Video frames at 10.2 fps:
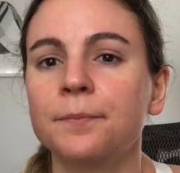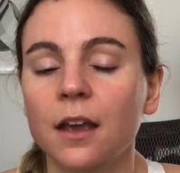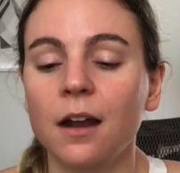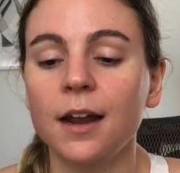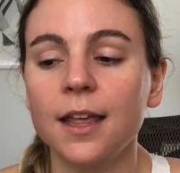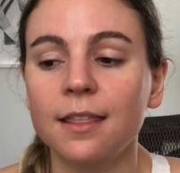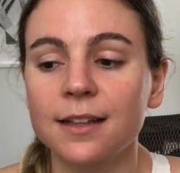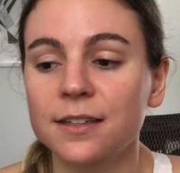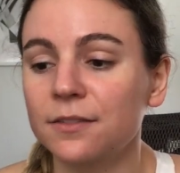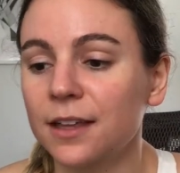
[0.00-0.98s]
All right,
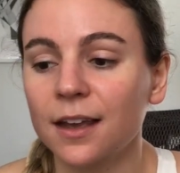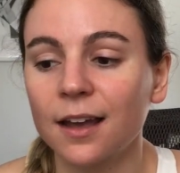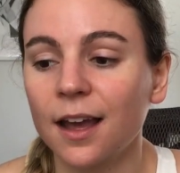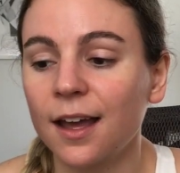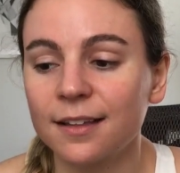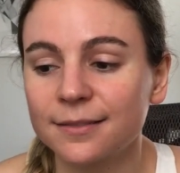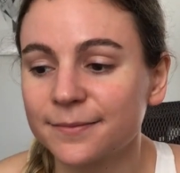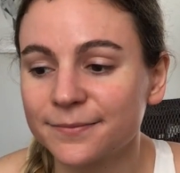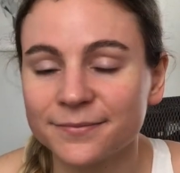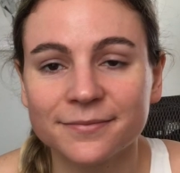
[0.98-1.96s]
that's everything I
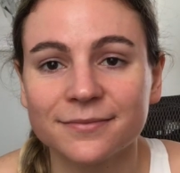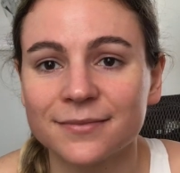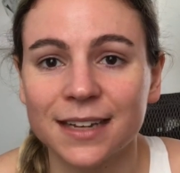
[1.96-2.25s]
got,